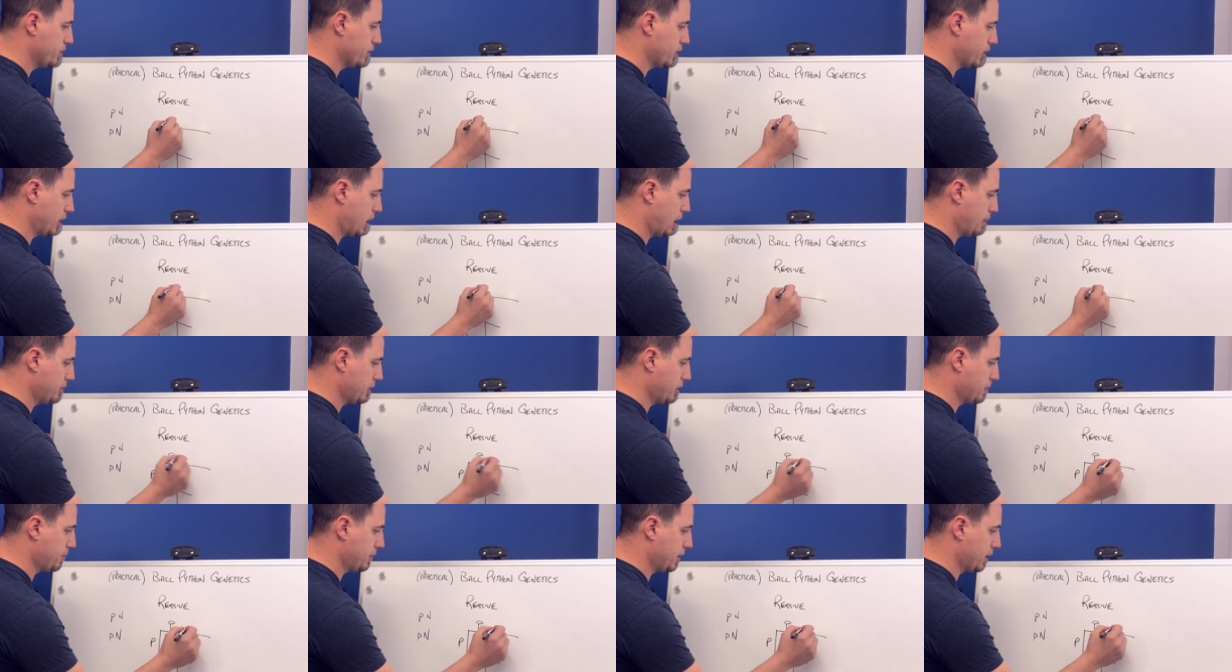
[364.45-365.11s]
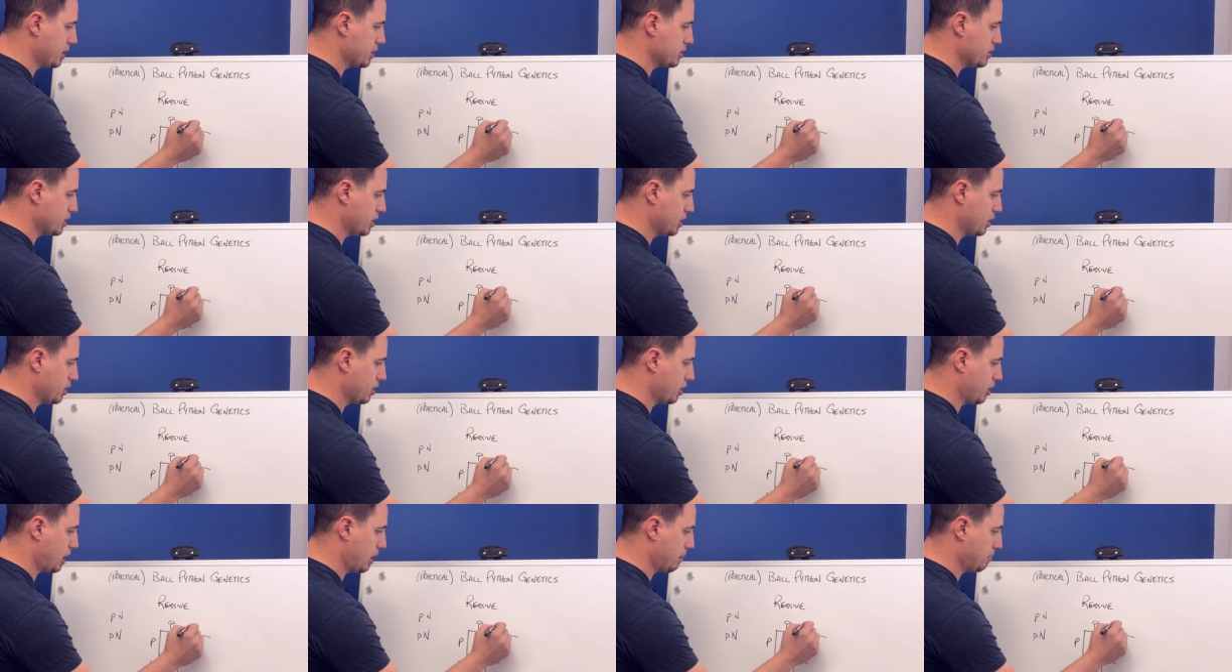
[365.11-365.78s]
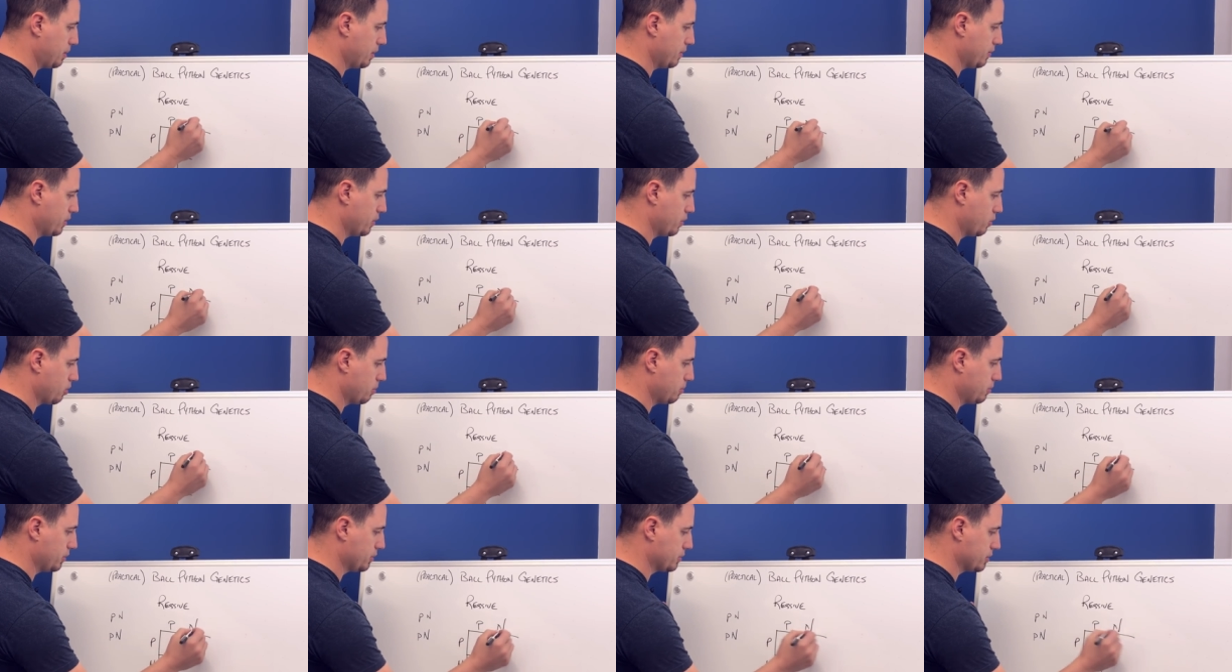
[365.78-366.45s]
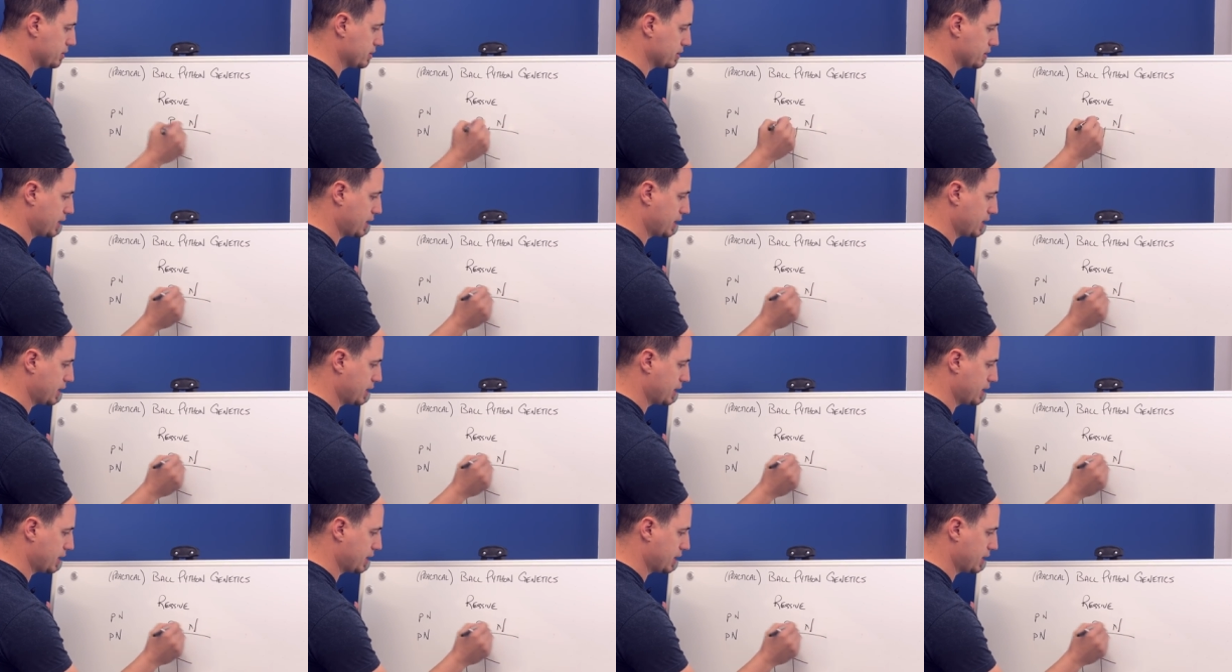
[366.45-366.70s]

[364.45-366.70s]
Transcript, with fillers: a copy of the pied gene, a copy of the normal. So it's